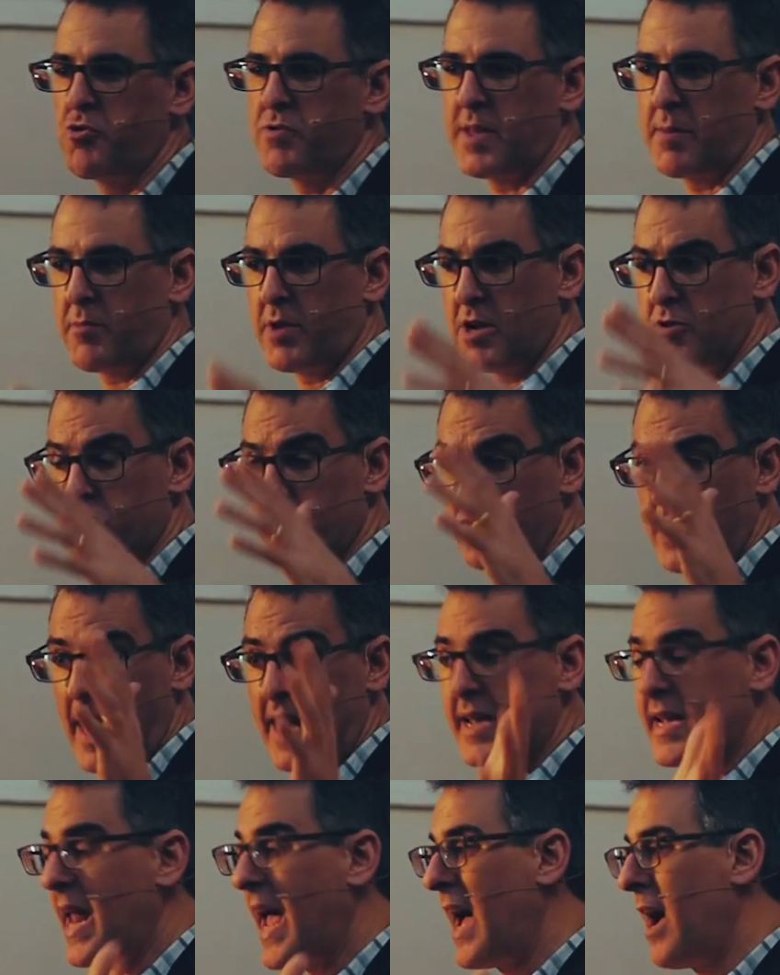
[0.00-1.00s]
I'm going to do that
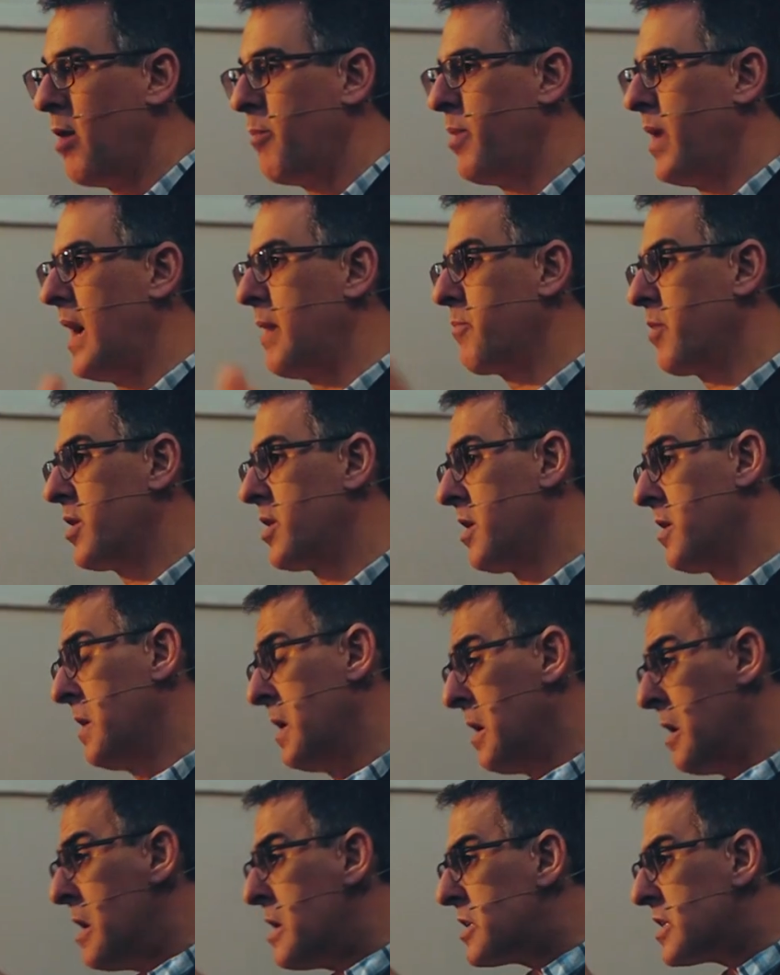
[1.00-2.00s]
now, but I'm going to
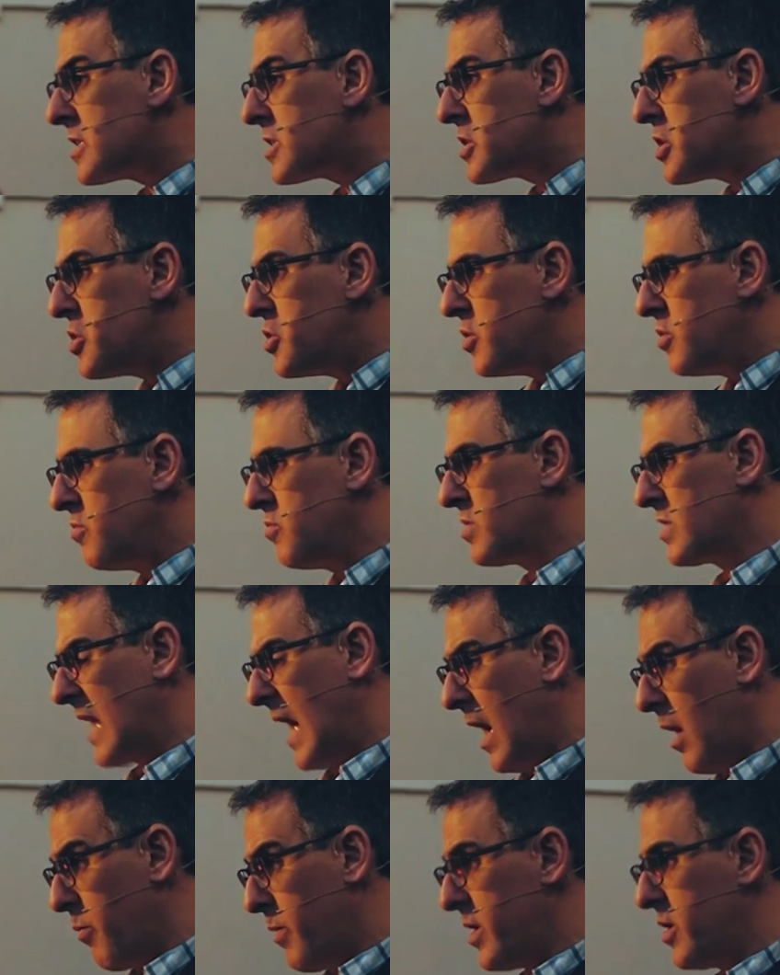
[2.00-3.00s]
just use
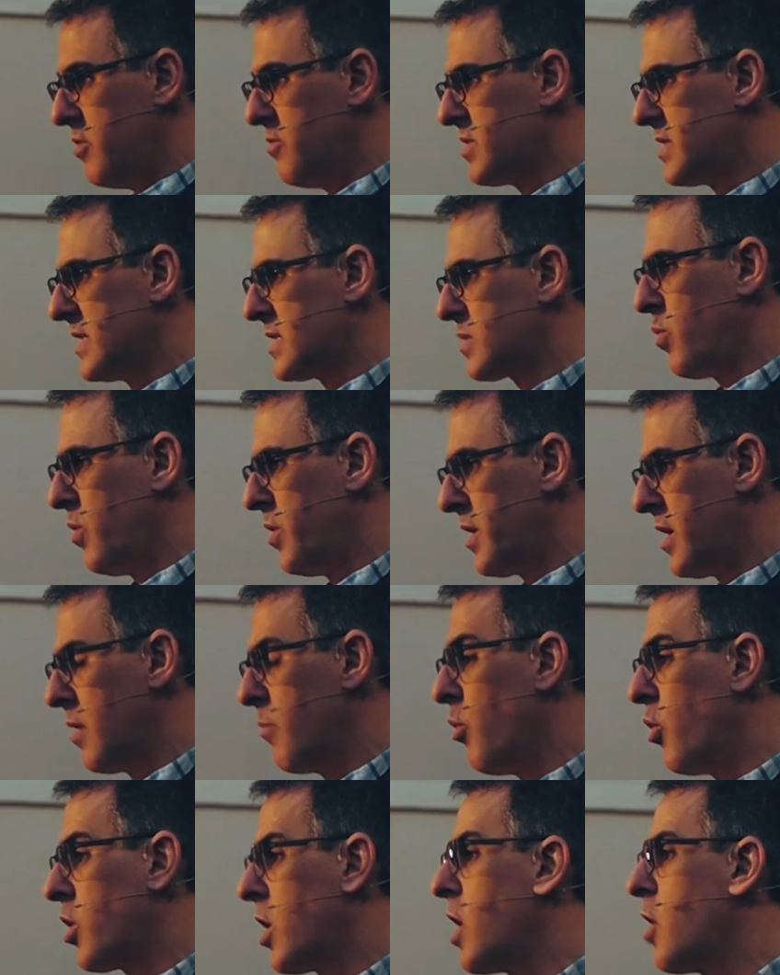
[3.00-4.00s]
how we use this in a
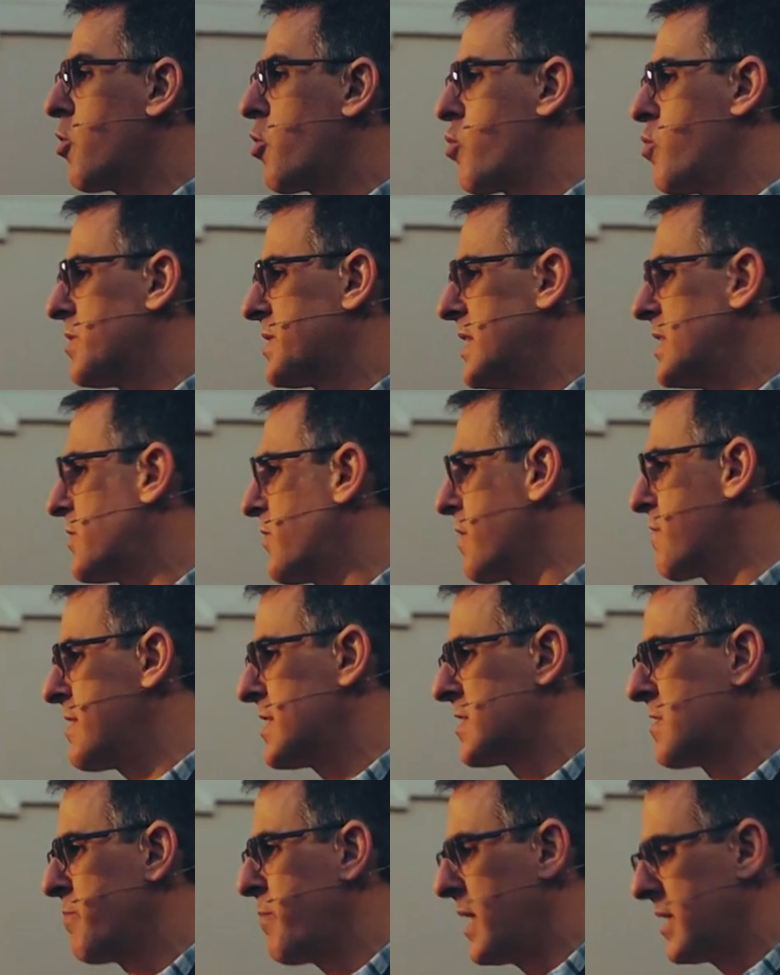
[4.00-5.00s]
more colloquial sense for the
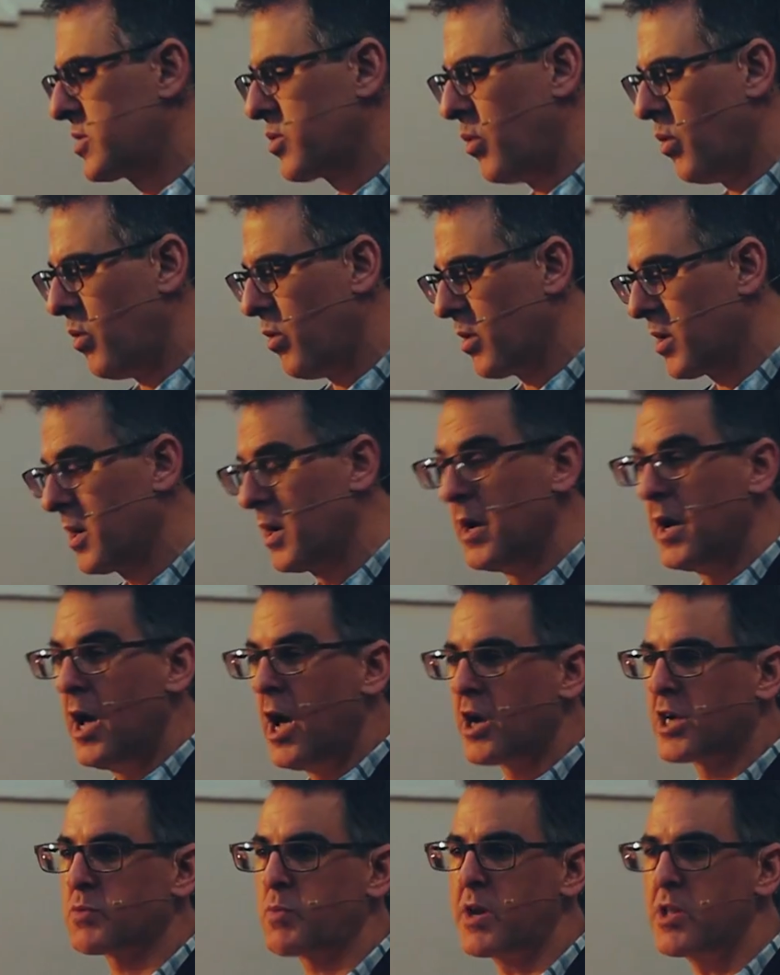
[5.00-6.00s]
rest of my talk.
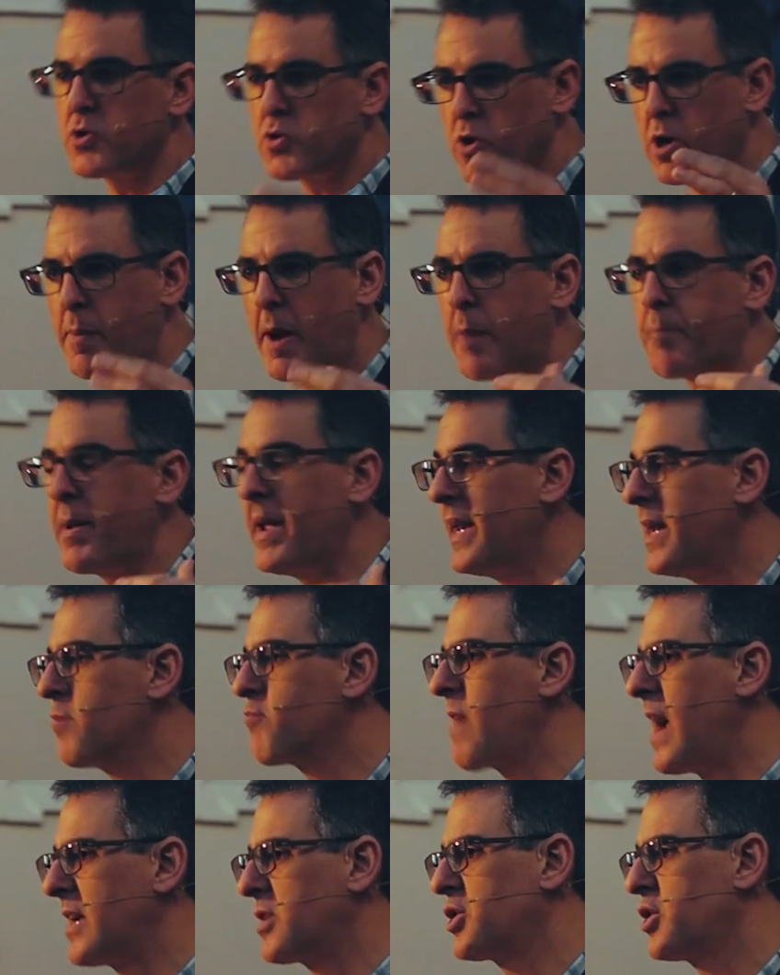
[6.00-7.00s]
Because when you talk about being
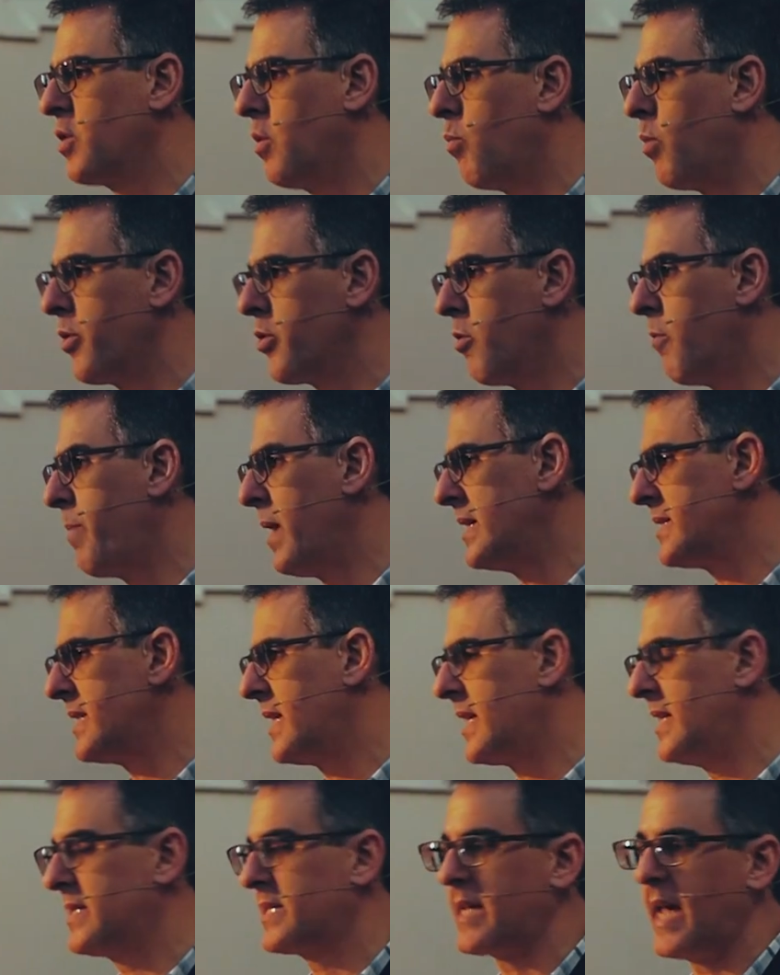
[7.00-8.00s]
irrational, what you're
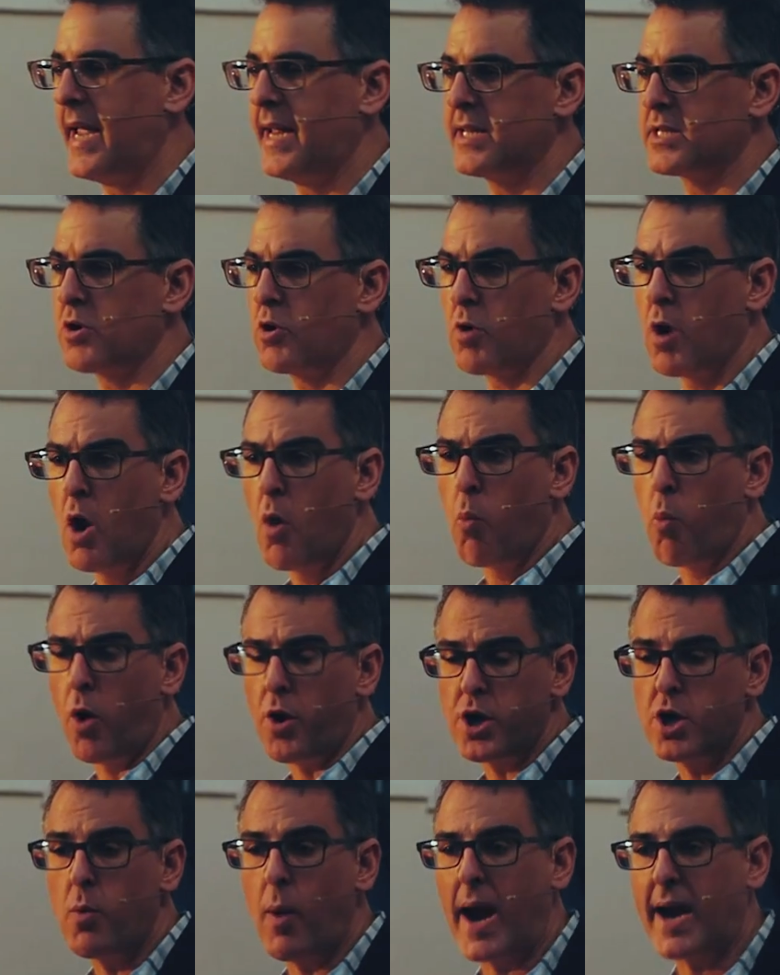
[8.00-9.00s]
basically saying is, look, what
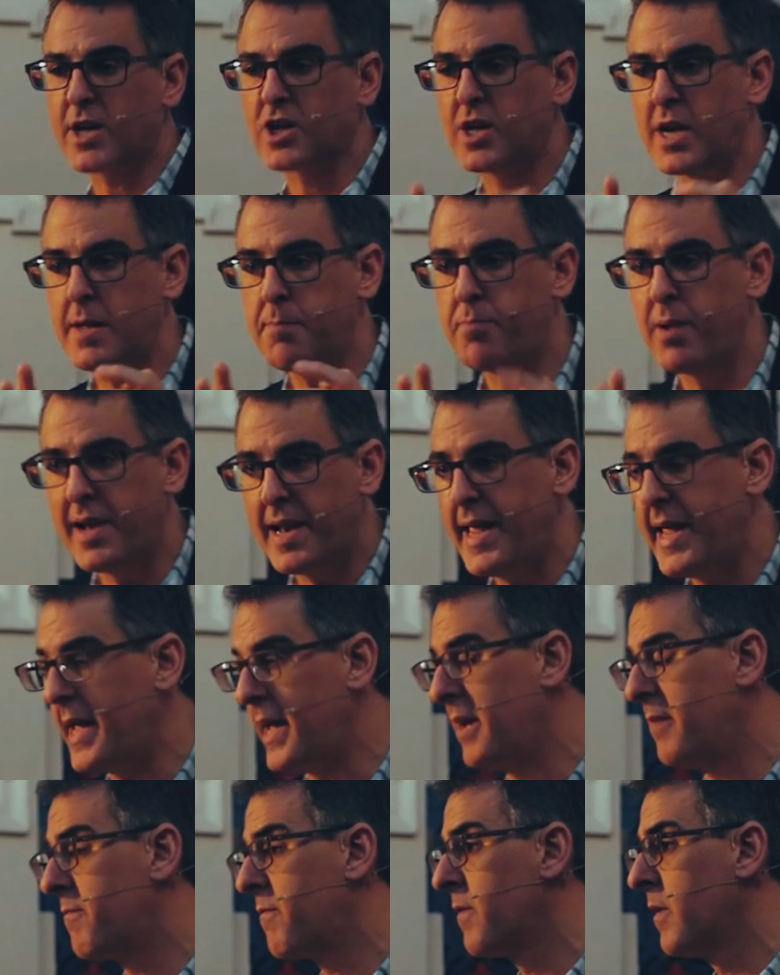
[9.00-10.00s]
you actually
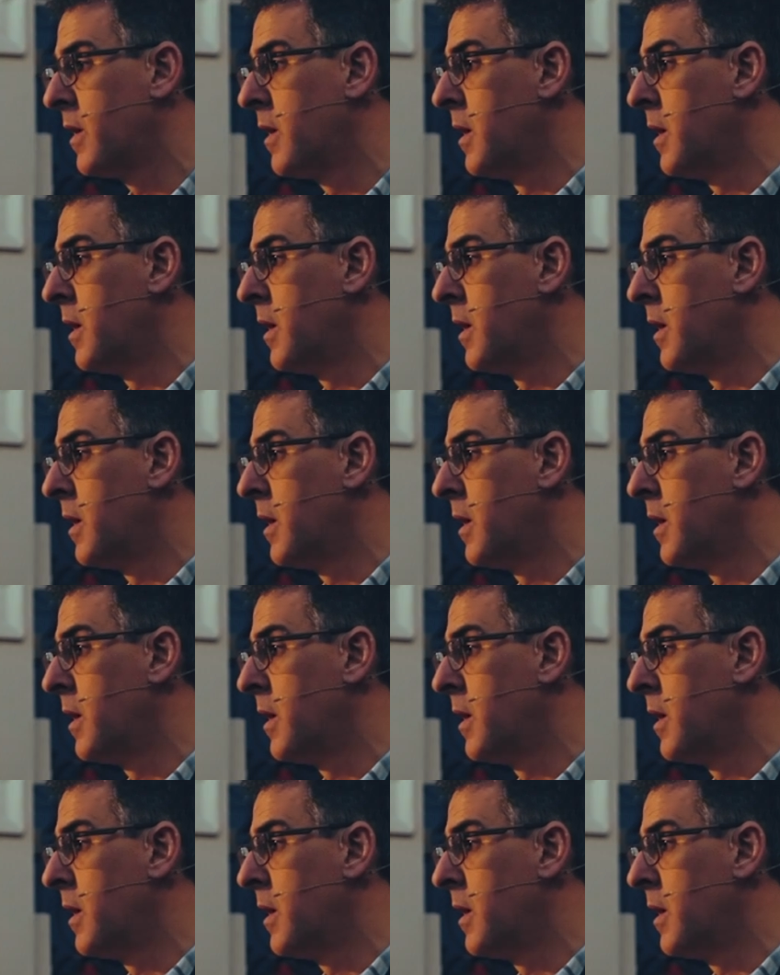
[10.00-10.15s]
believe,